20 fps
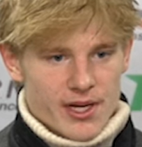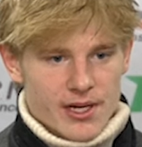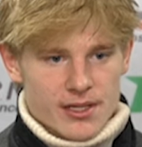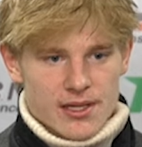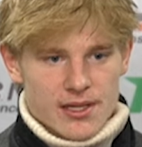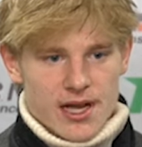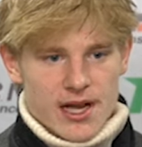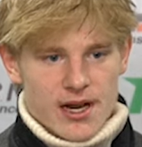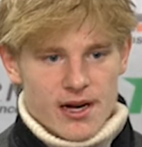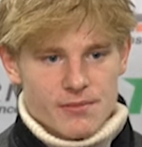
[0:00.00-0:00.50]

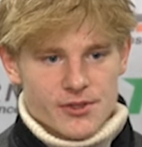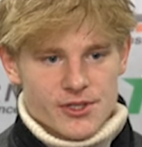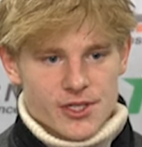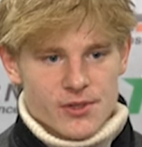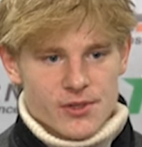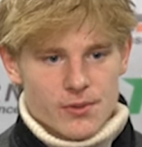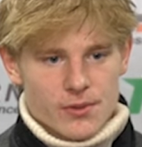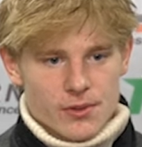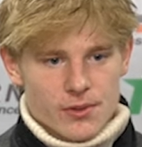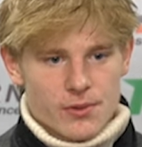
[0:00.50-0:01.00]
like that, I'm
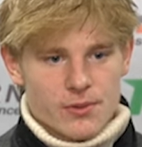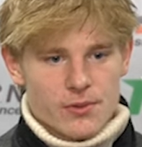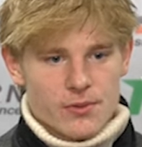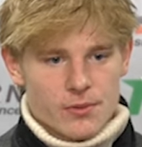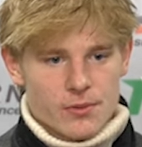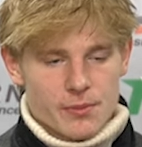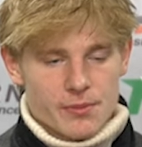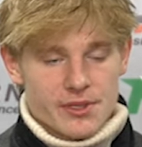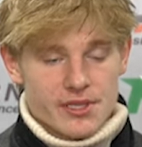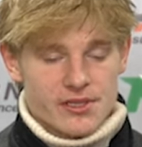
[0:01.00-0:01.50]
sure we'll
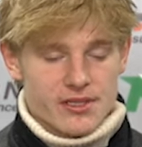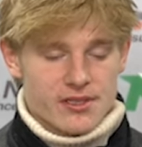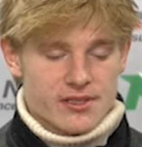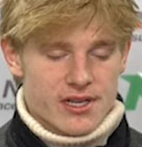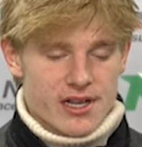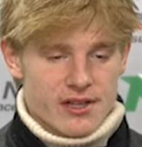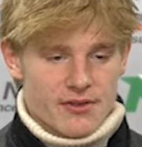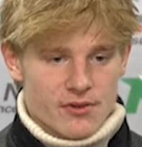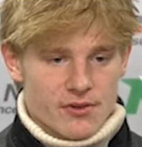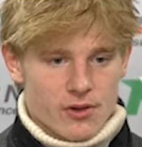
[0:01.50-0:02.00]
we'll be
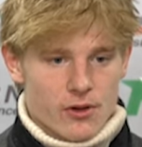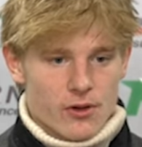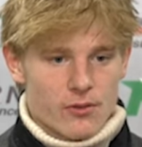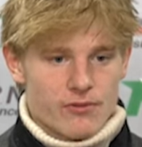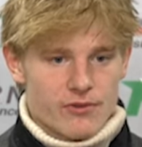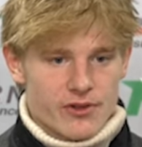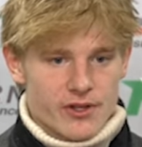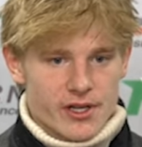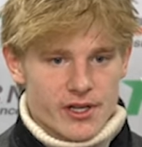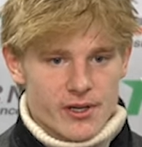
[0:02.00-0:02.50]
successful.
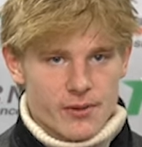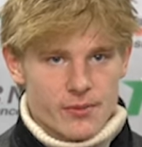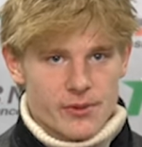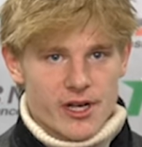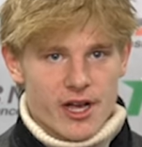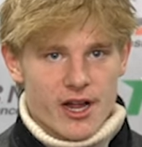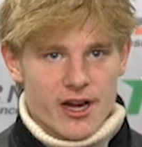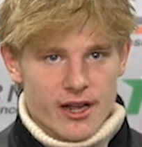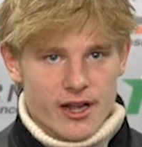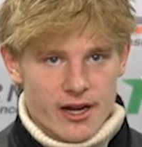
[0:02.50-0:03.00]
Hopefully, we
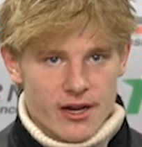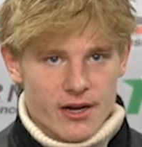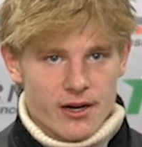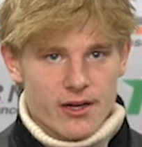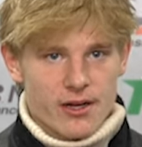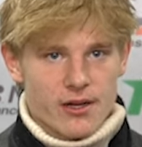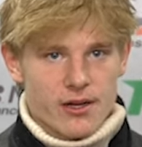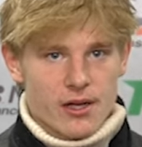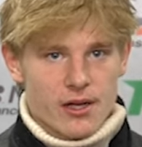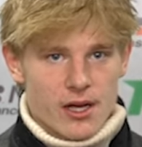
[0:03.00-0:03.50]
got to get in
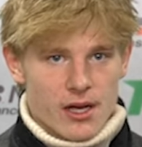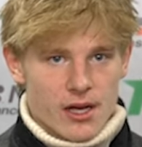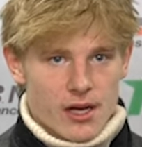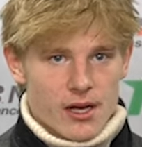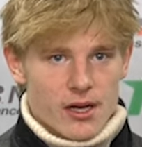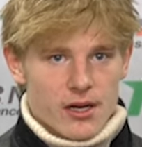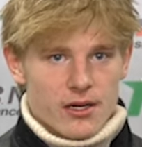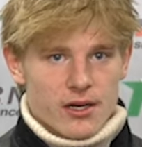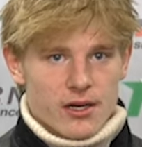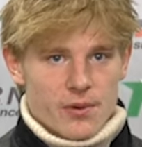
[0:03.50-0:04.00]
a
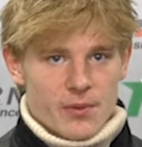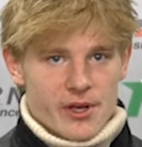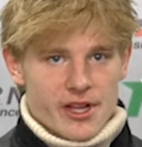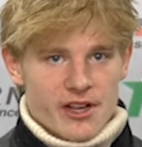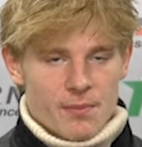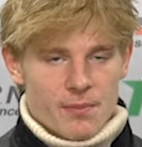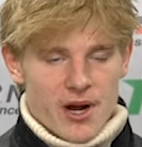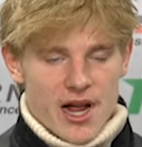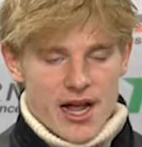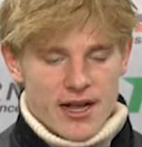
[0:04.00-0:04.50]
good week
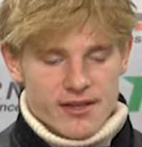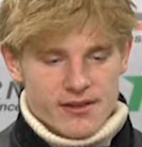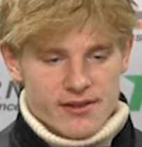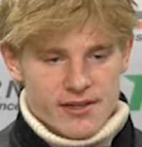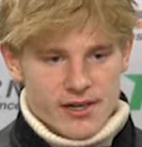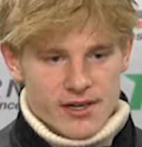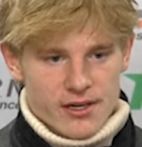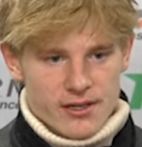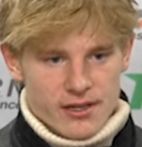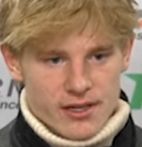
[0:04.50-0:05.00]
of practice here and